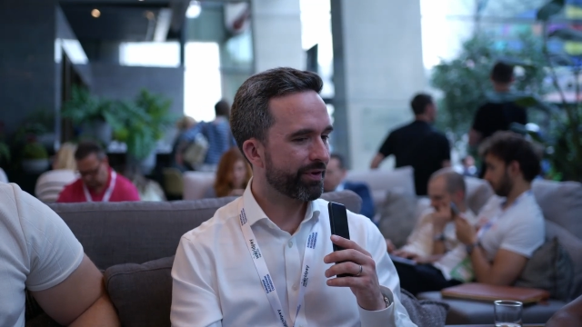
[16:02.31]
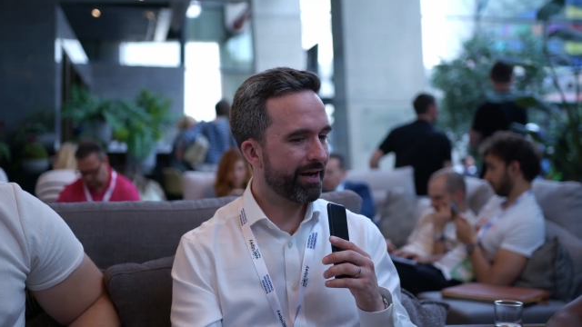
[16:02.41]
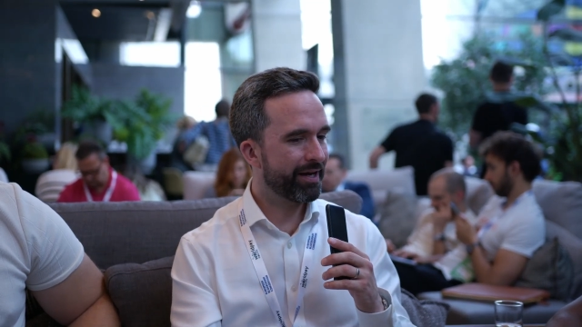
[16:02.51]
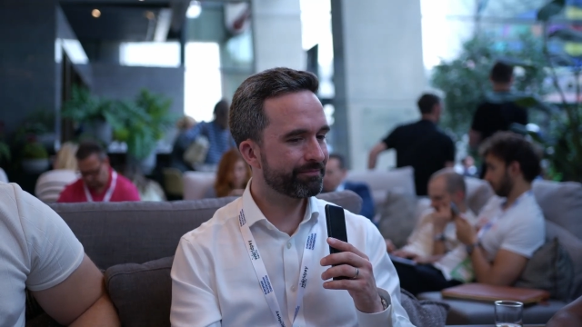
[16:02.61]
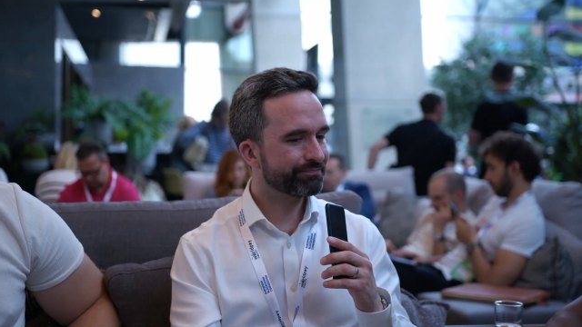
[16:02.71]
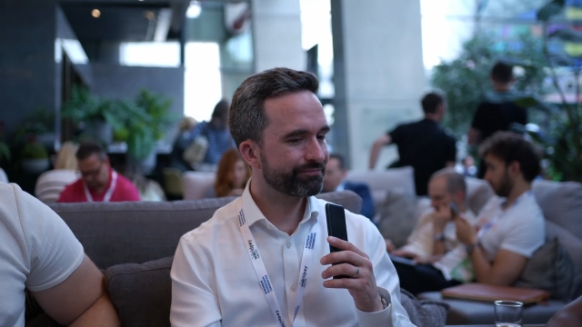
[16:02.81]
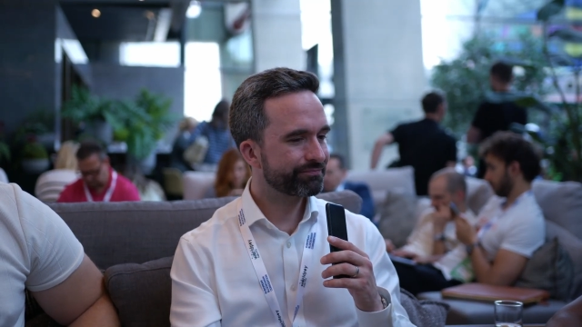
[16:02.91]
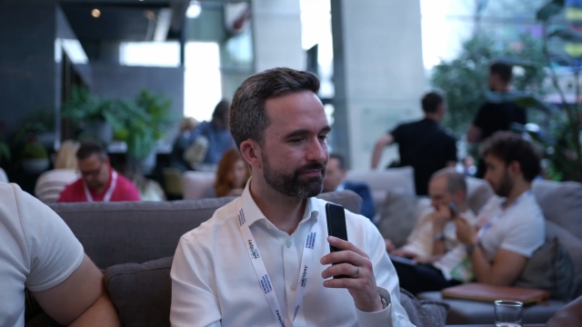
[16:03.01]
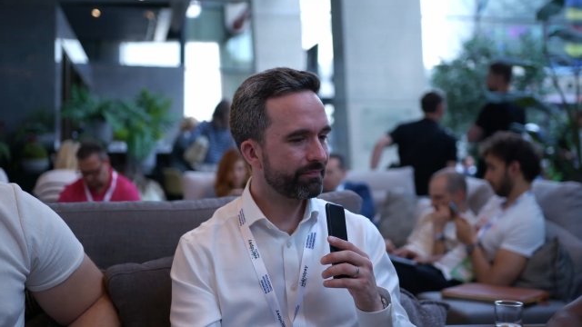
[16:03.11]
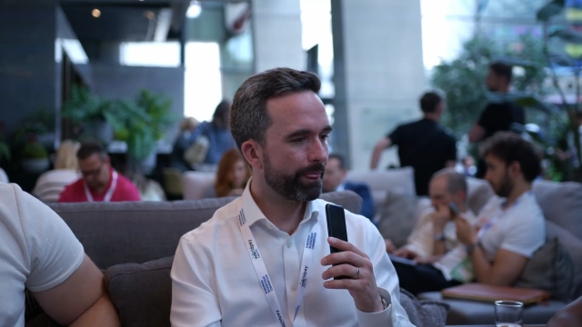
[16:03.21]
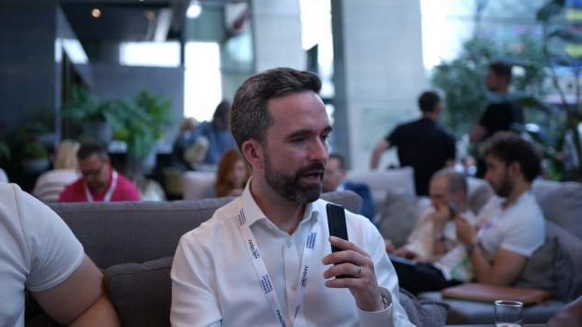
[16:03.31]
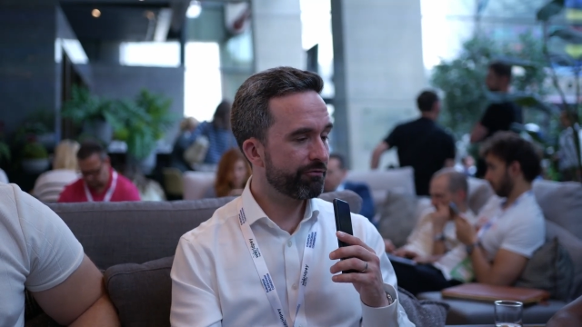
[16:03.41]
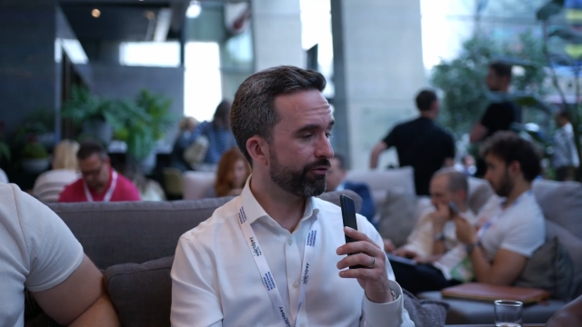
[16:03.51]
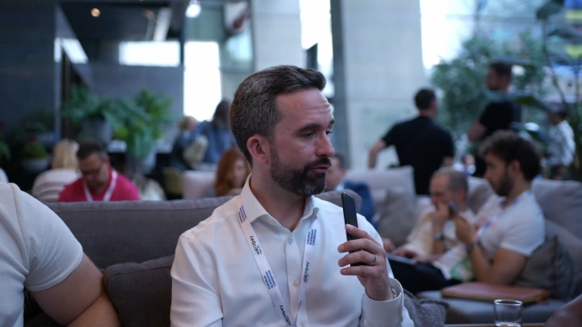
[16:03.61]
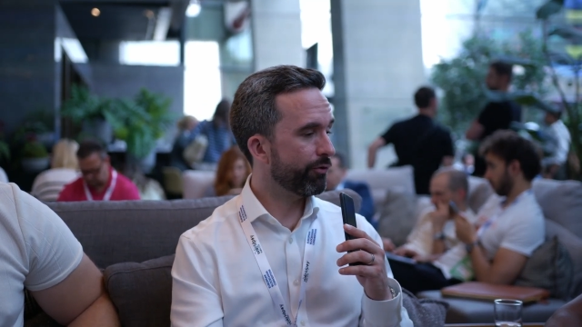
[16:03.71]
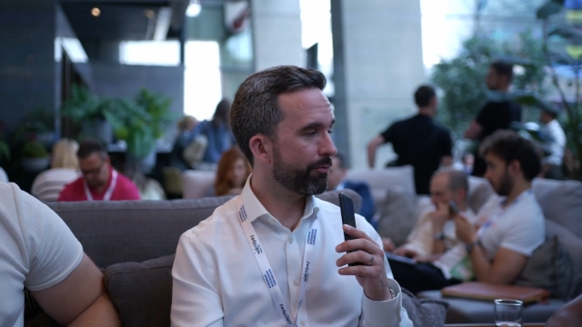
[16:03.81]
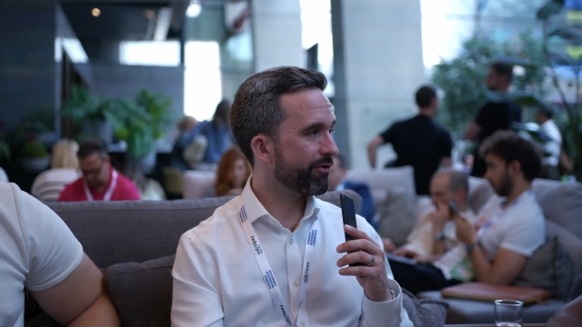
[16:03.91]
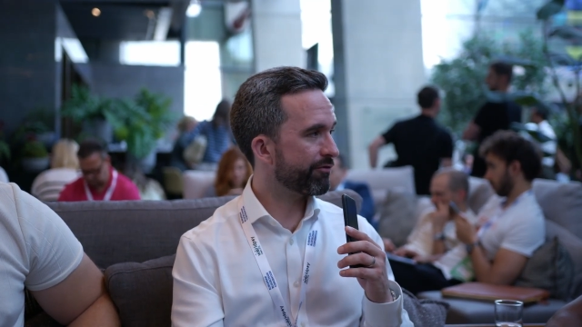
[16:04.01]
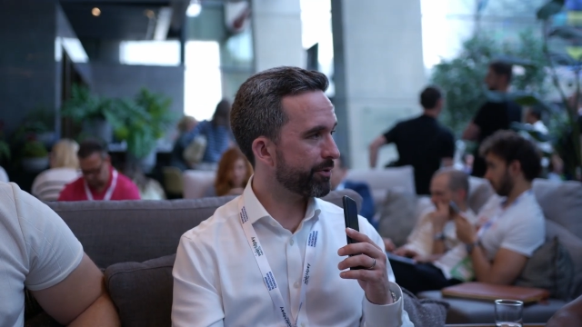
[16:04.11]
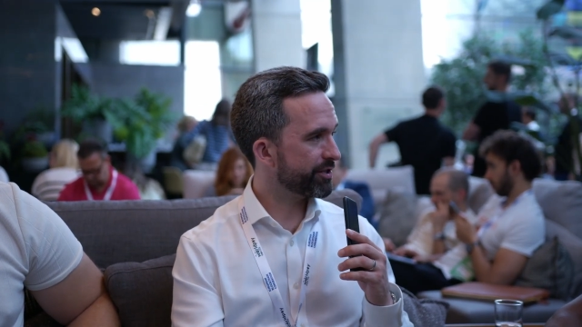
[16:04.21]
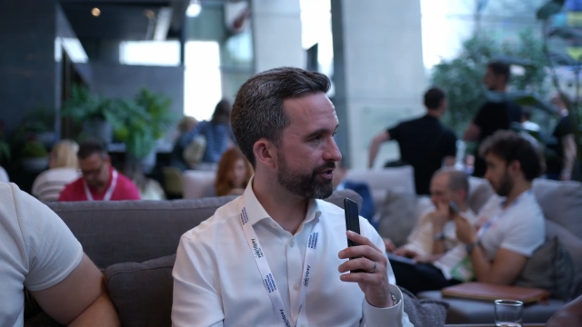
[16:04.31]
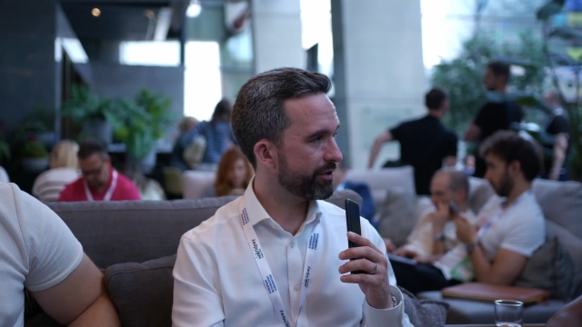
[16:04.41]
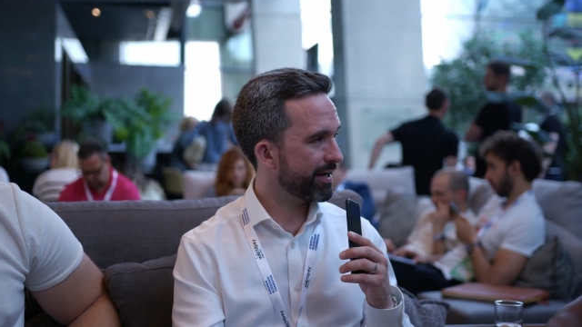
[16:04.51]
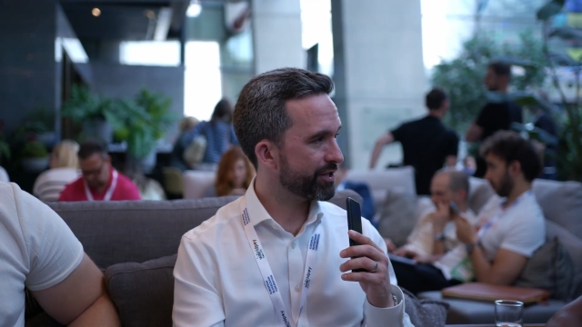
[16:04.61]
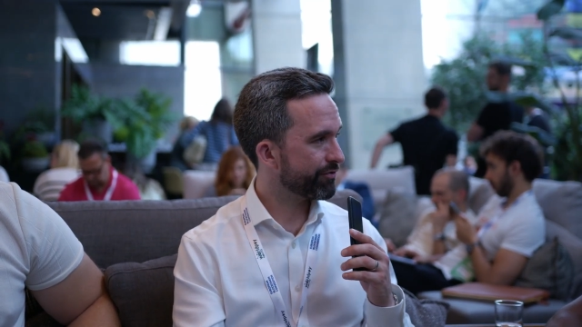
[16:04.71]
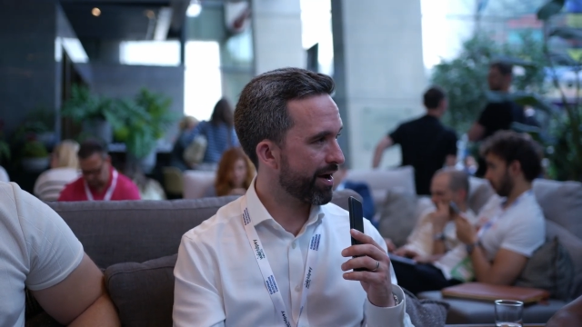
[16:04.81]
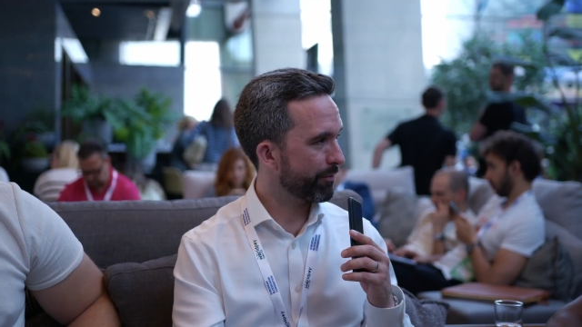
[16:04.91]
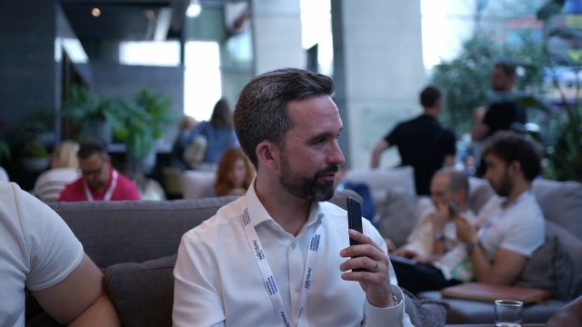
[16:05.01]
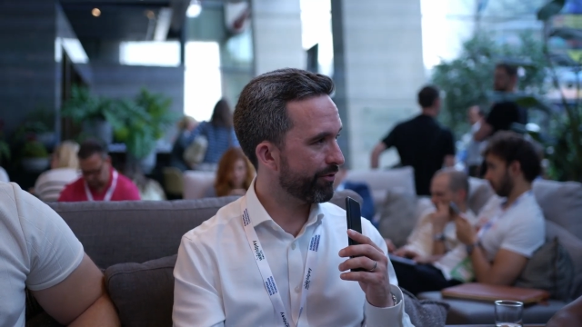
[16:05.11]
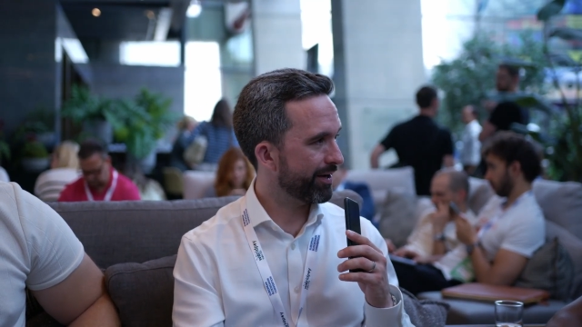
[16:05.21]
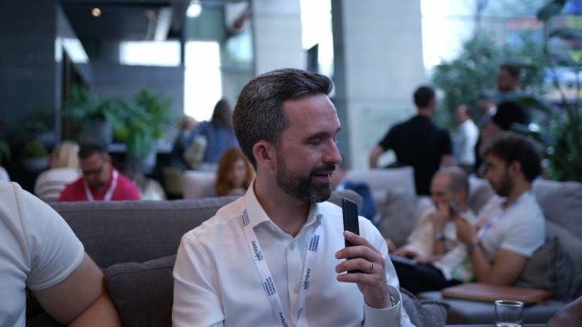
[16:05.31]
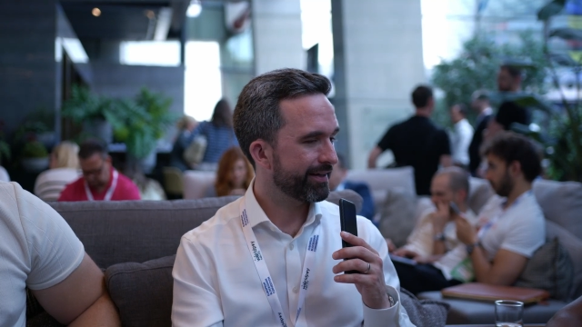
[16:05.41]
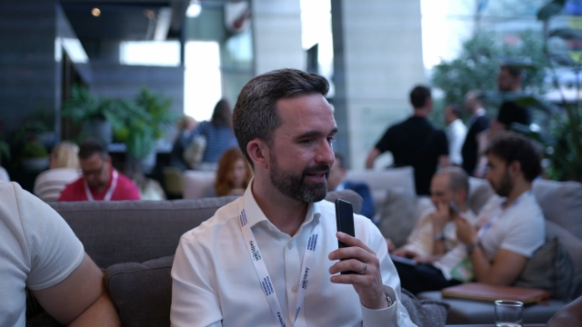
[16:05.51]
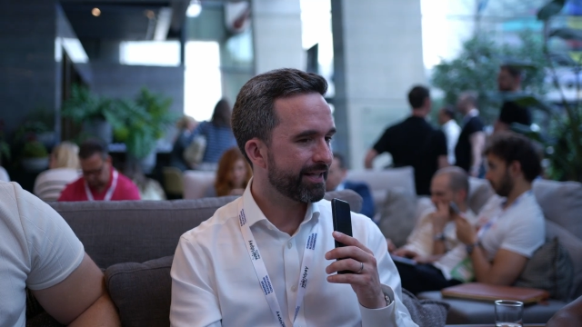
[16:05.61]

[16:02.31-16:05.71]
in full form for everybody to interact with, really.